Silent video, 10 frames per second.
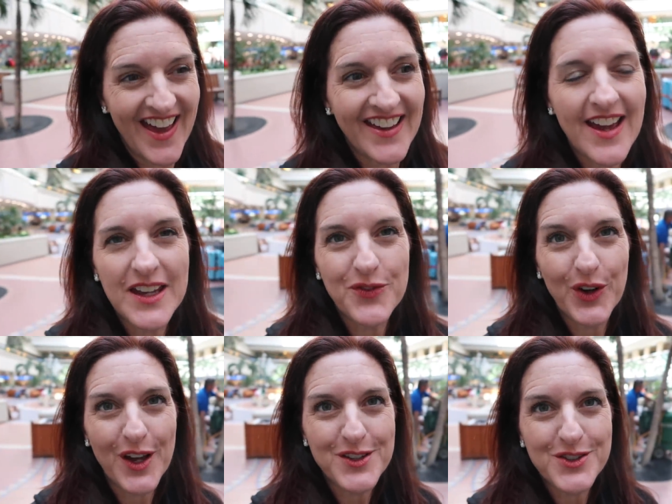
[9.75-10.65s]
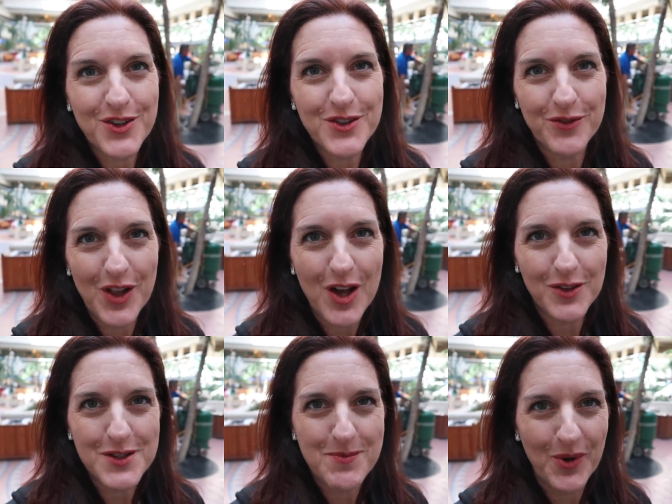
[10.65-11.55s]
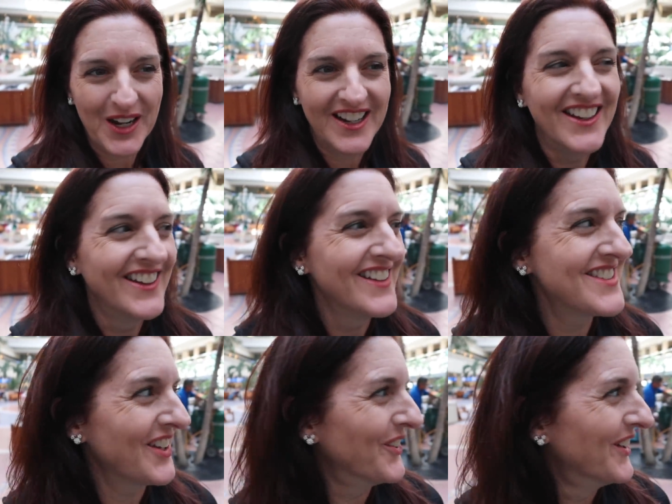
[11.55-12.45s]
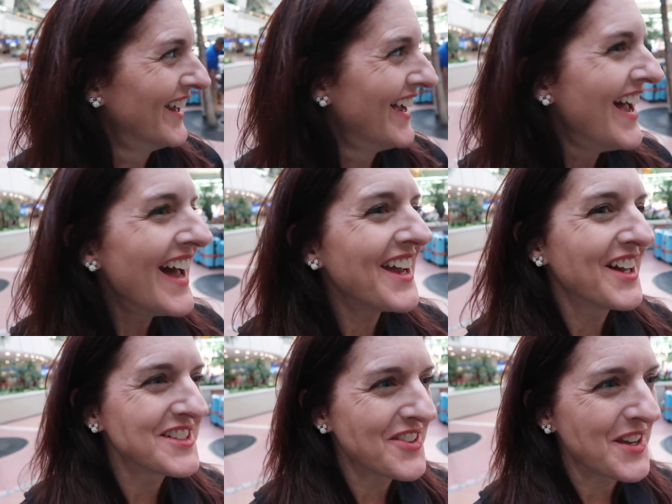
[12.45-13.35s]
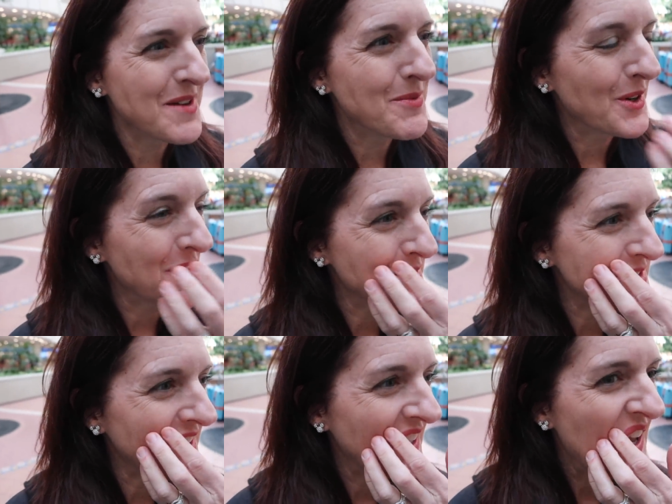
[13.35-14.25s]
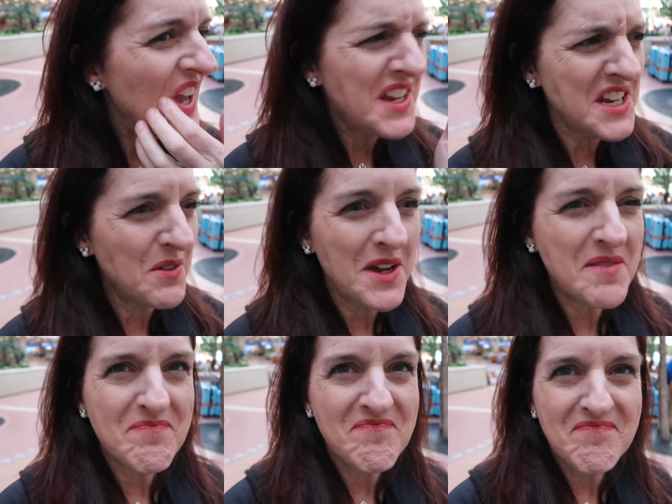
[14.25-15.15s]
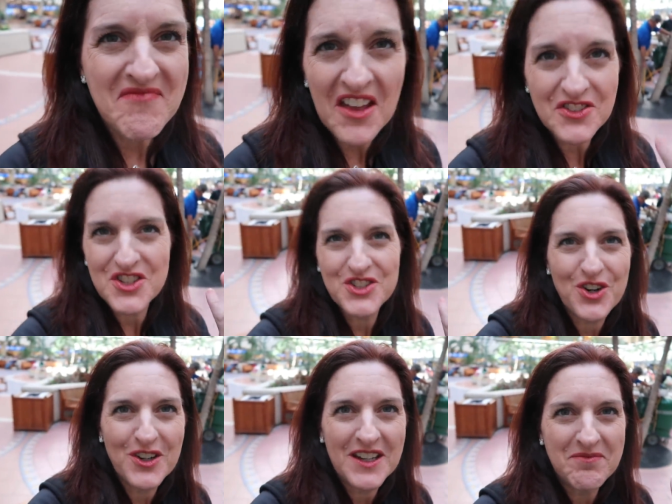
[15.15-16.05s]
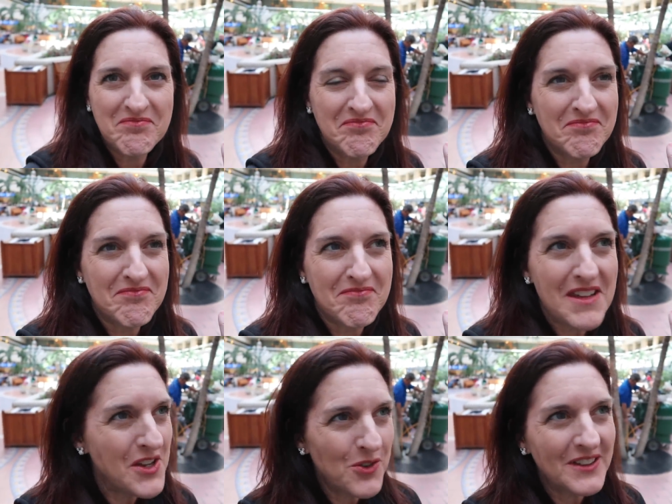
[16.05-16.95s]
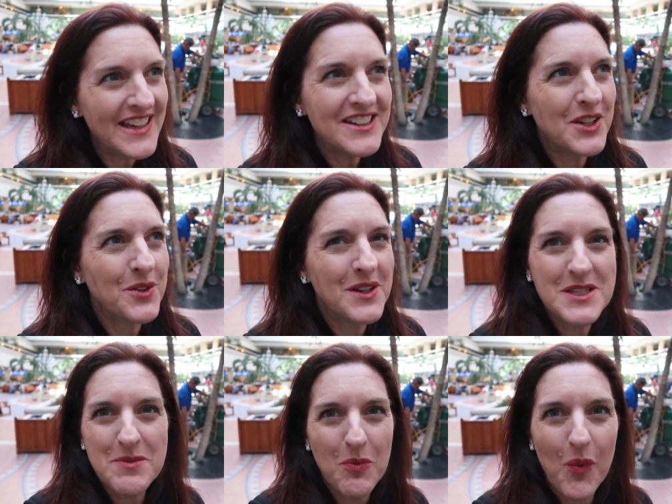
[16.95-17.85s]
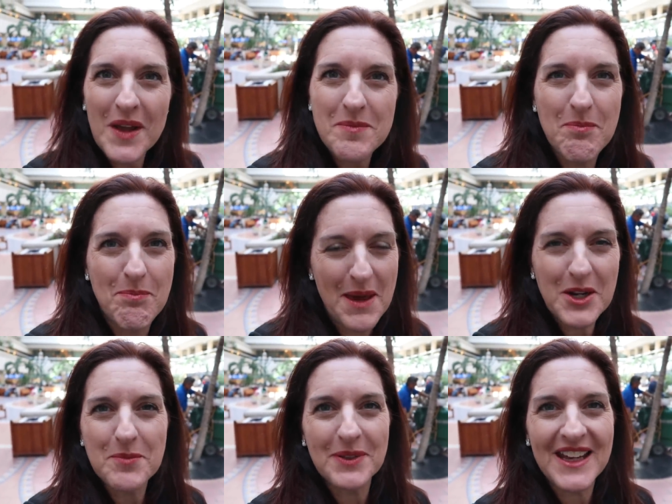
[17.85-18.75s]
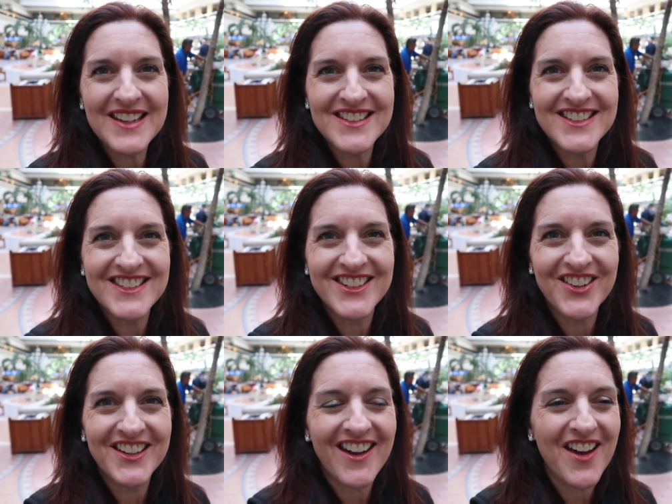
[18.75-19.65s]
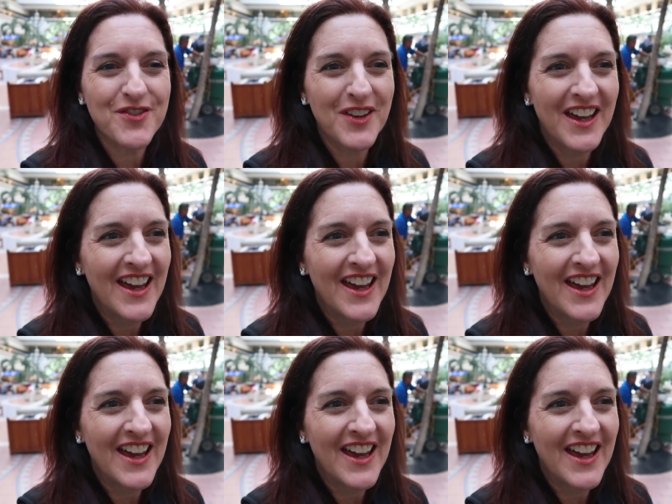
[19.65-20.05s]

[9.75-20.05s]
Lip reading: I kind of forgot to start the vlog this morning. So I got to the airport and I was like, you know what? I'll just start it in Orlando because what better place to start it off?